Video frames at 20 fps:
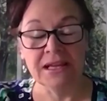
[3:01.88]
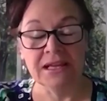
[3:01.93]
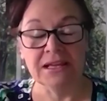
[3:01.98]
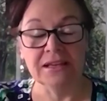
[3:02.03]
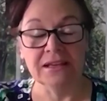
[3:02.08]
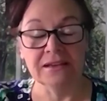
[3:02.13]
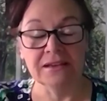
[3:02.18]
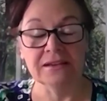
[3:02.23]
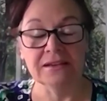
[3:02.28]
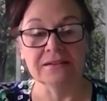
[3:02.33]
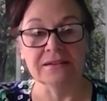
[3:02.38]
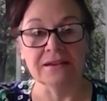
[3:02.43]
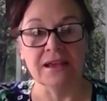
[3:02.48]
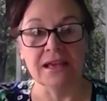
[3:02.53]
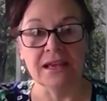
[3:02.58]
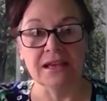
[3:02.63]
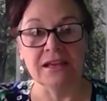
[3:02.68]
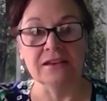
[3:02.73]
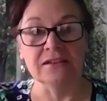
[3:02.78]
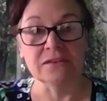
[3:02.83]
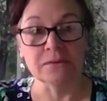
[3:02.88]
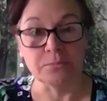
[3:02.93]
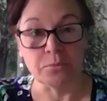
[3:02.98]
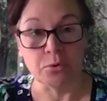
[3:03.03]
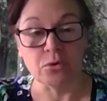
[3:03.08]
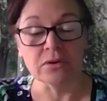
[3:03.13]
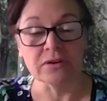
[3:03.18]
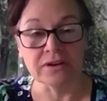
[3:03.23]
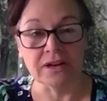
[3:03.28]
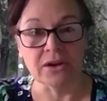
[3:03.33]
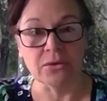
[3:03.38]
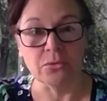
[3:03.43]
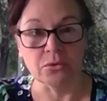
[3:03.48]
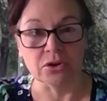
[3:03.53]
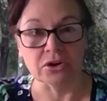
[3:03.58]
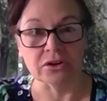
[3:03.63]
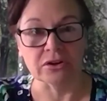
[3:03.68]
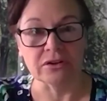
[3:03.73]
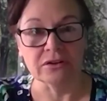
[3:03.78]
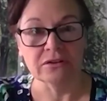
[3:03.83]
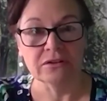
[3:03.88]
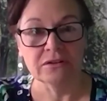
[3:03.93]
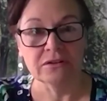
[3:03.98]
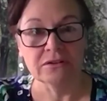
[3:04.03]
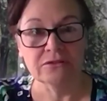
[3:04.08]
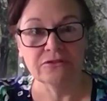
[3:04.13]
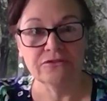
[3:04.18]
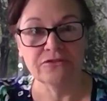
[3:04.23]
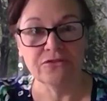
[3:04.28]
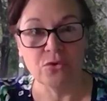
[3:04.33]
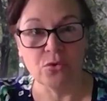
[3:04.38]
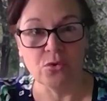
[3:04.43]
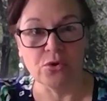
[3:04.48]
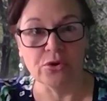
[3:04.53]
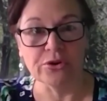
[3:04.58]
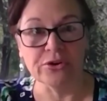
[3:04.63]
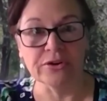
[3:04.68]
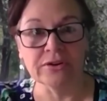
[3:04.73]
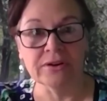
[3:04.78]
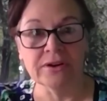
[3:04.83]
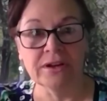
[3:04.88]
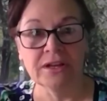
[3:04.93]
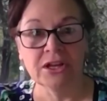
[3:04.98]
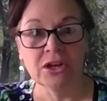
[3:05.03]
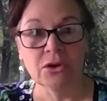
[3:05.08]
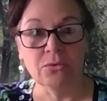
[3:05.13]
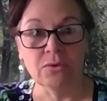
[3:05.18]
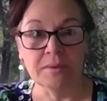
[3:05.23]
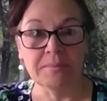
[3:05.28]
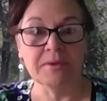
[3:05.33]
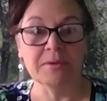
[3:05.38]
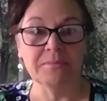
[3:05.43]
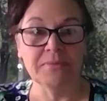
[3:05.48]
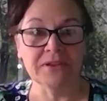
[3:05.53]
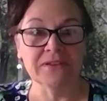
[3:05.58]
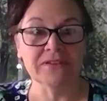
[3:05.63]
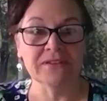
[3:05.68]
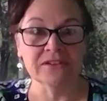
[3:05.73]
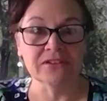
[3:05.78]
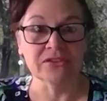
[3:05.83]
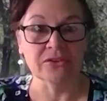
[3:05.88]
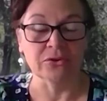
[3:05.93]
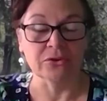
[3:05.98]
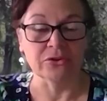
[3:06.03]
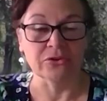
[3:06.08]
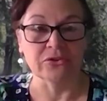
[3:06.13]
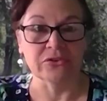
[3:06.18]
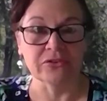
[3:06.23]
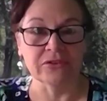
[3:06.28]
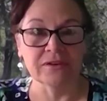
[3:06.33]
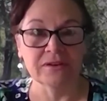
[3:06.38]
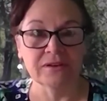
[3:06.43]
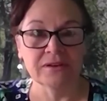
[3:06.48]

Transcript: is a support network for women business owners.